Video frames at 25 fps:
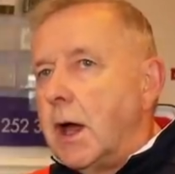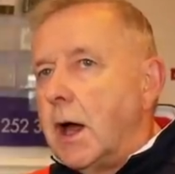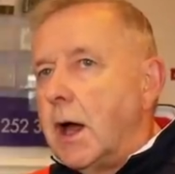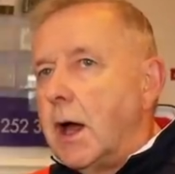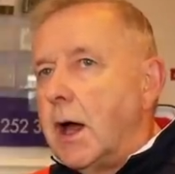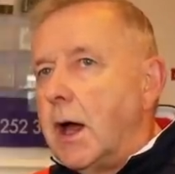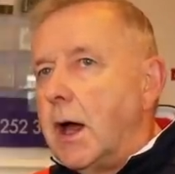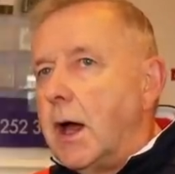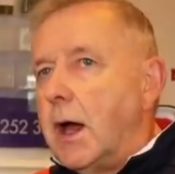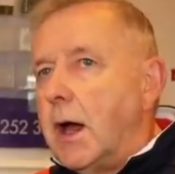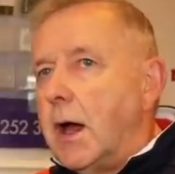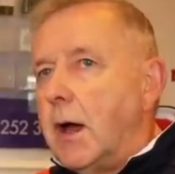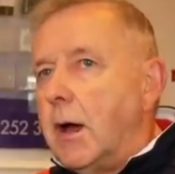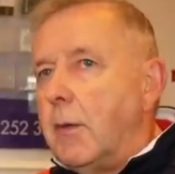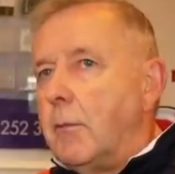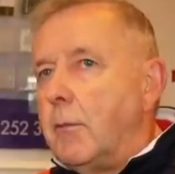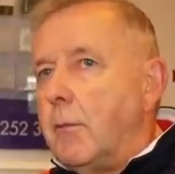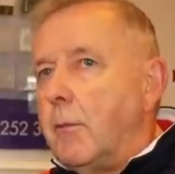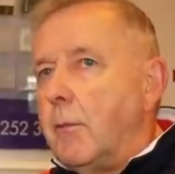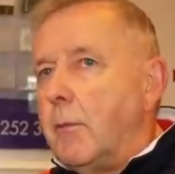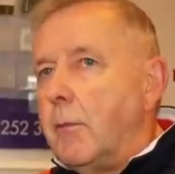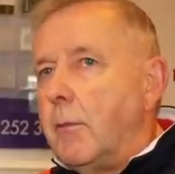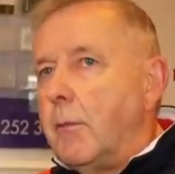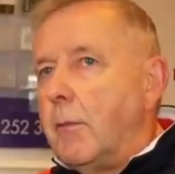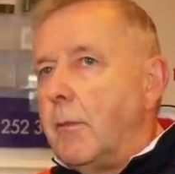
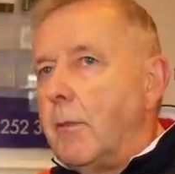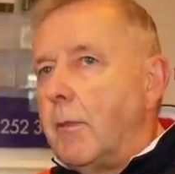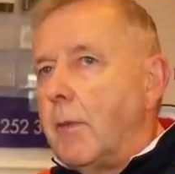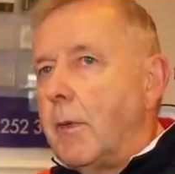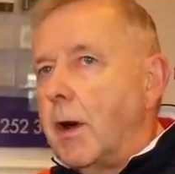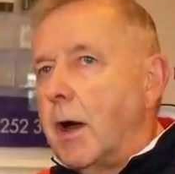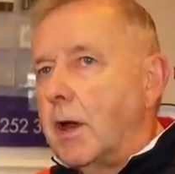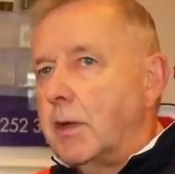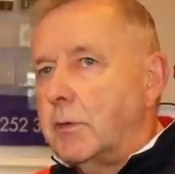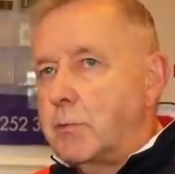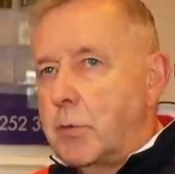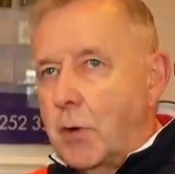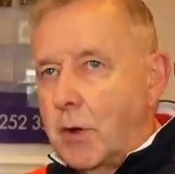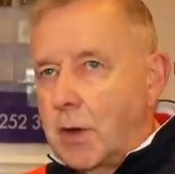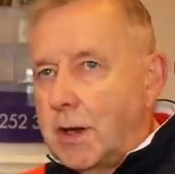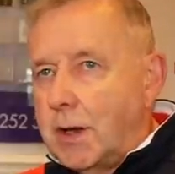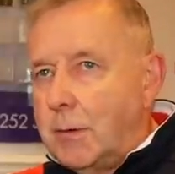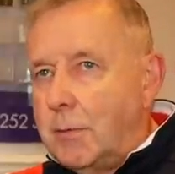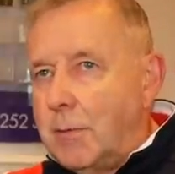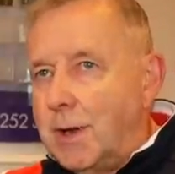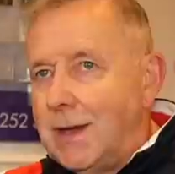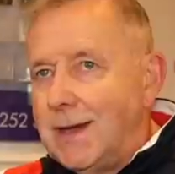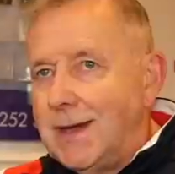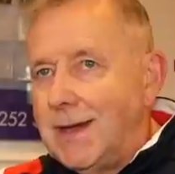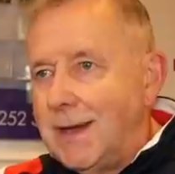I'd bring
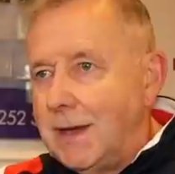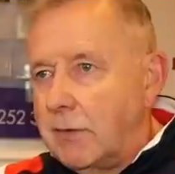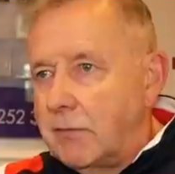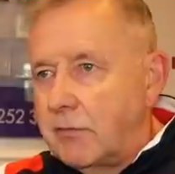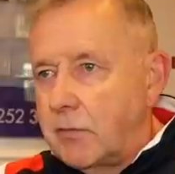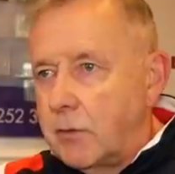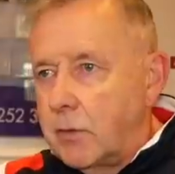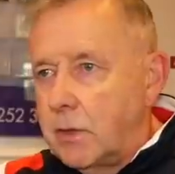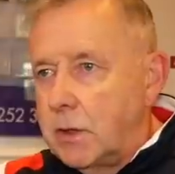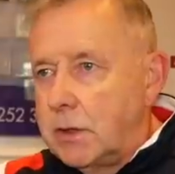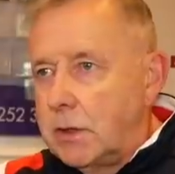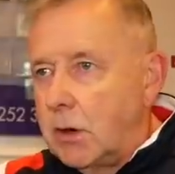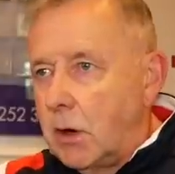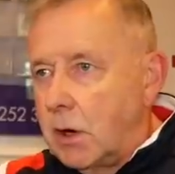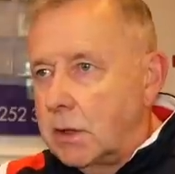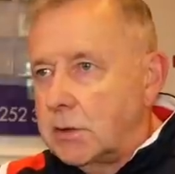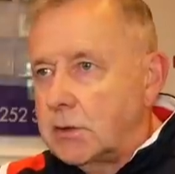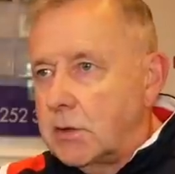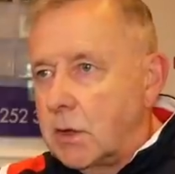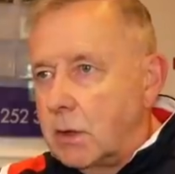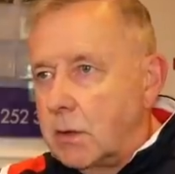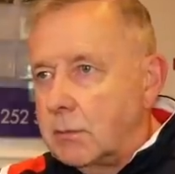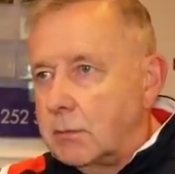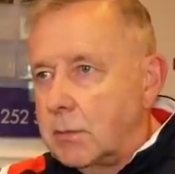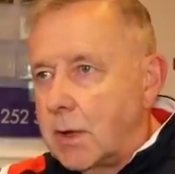him in here for a
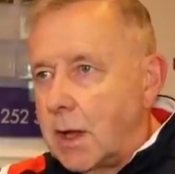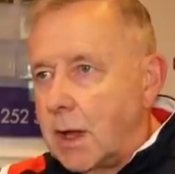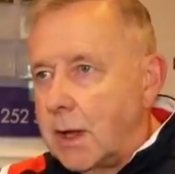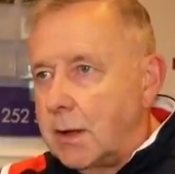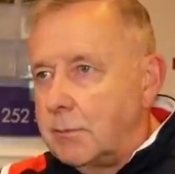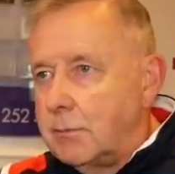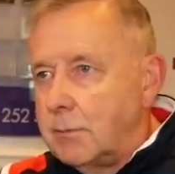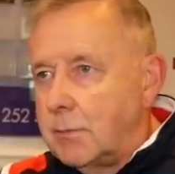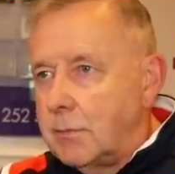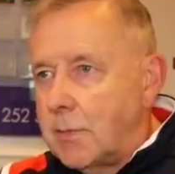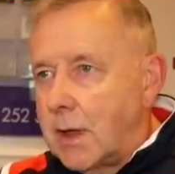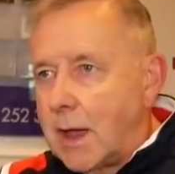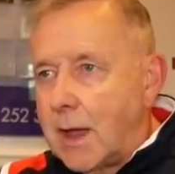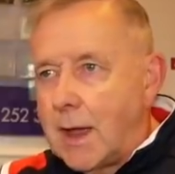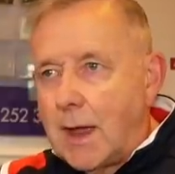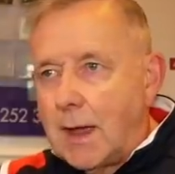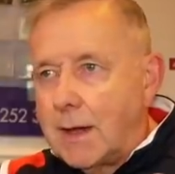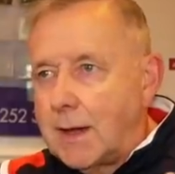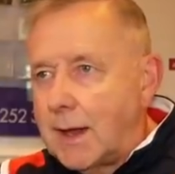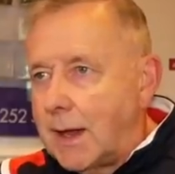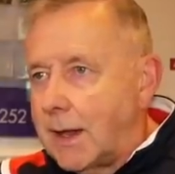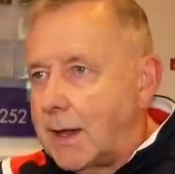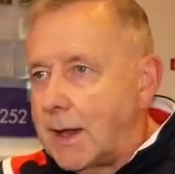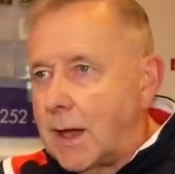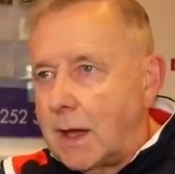nighttime game. How
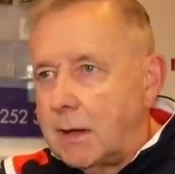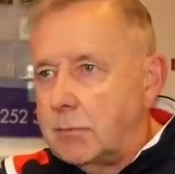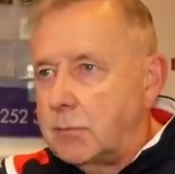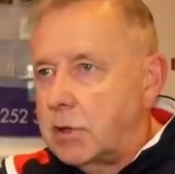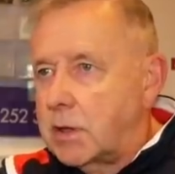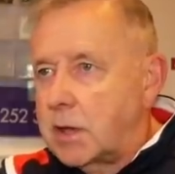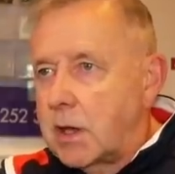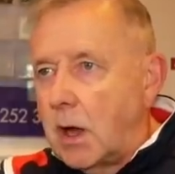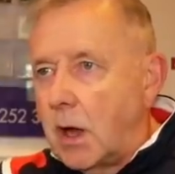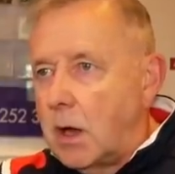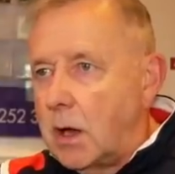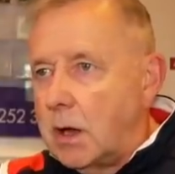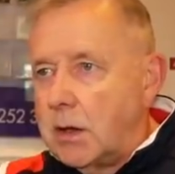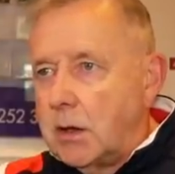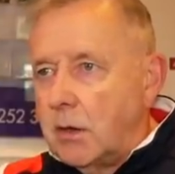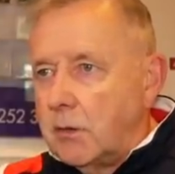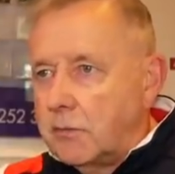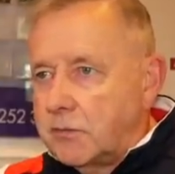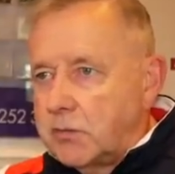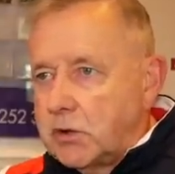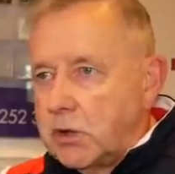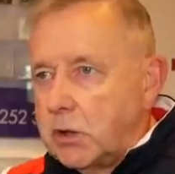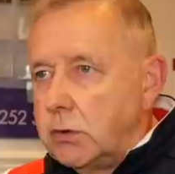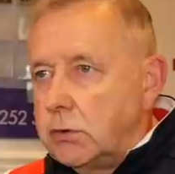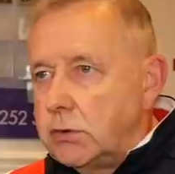that game started
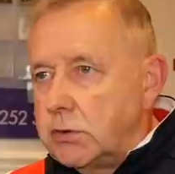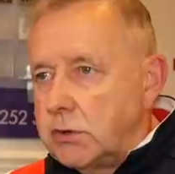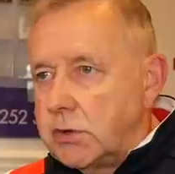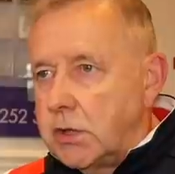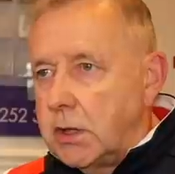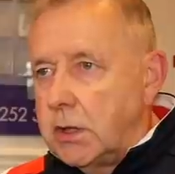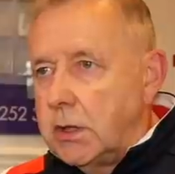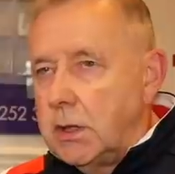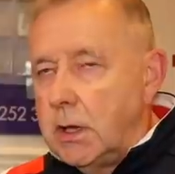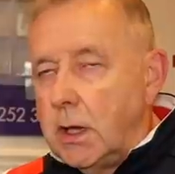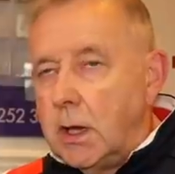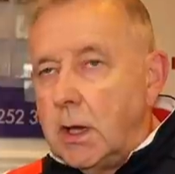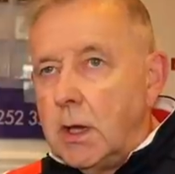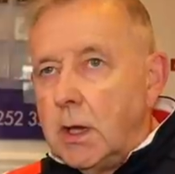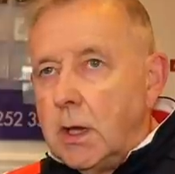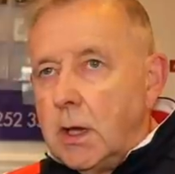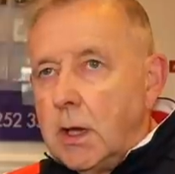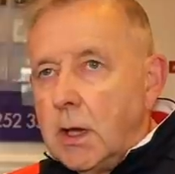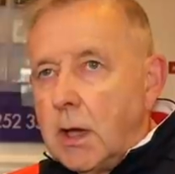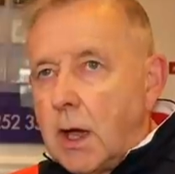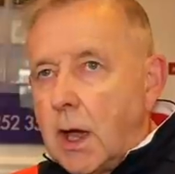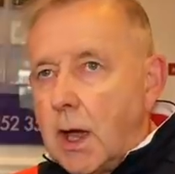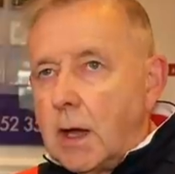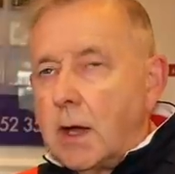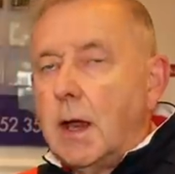off Tuesday,
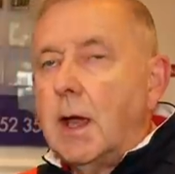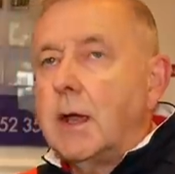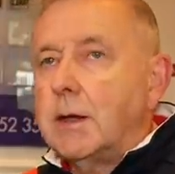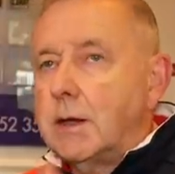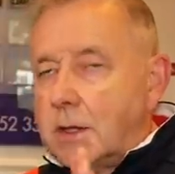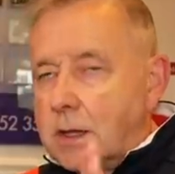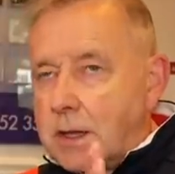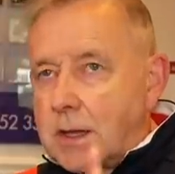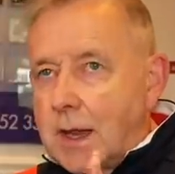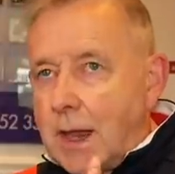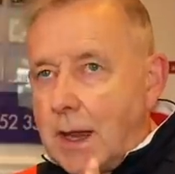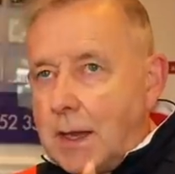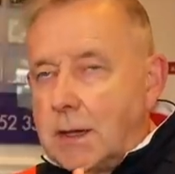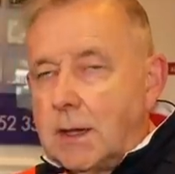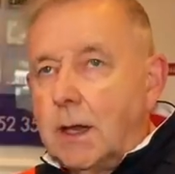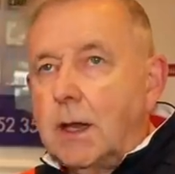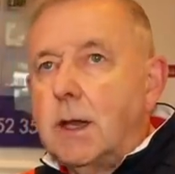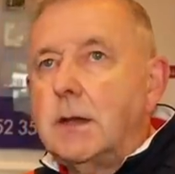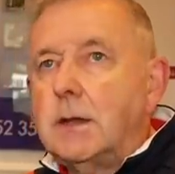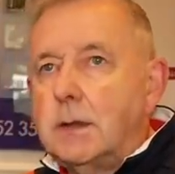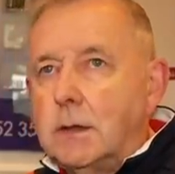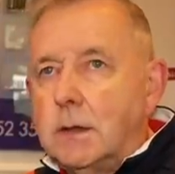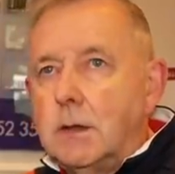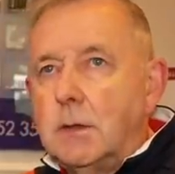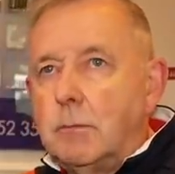and I understand
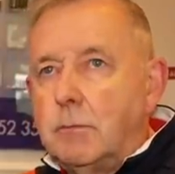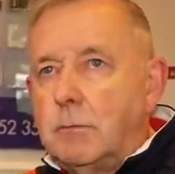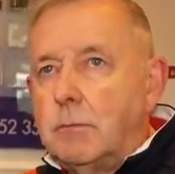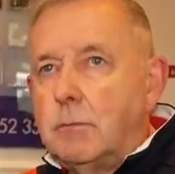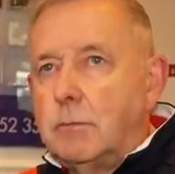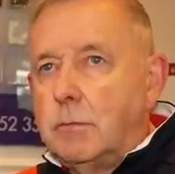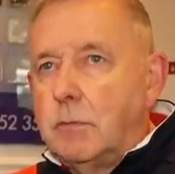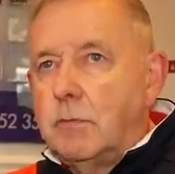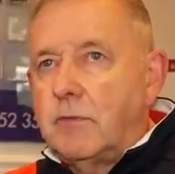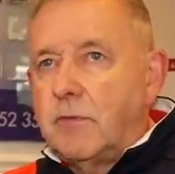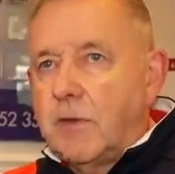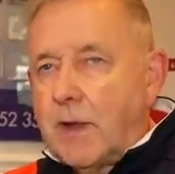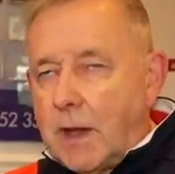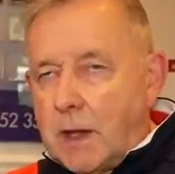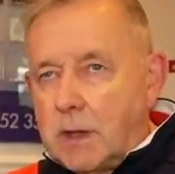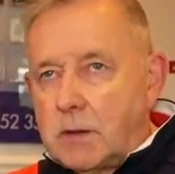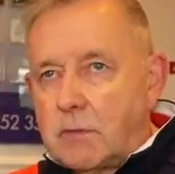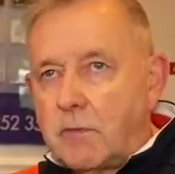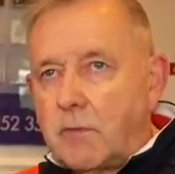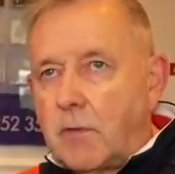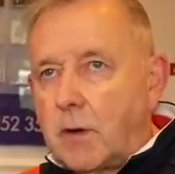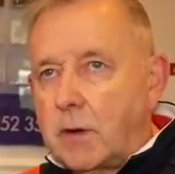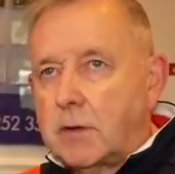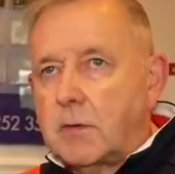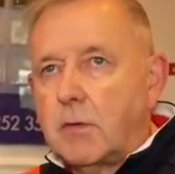the fans'
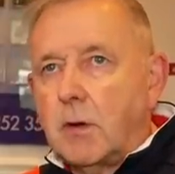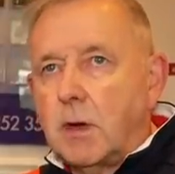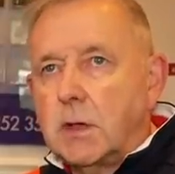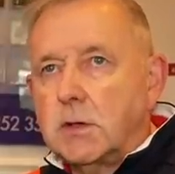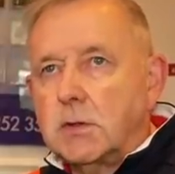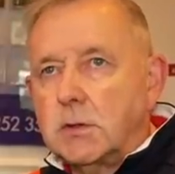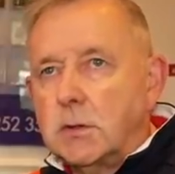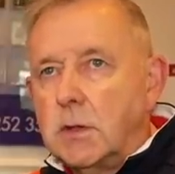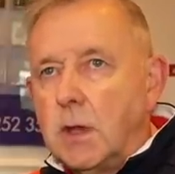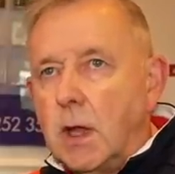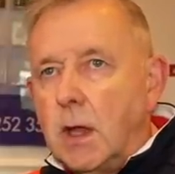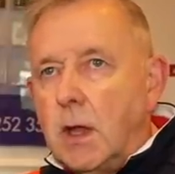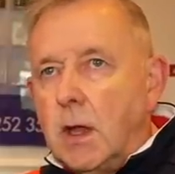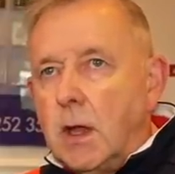frustration.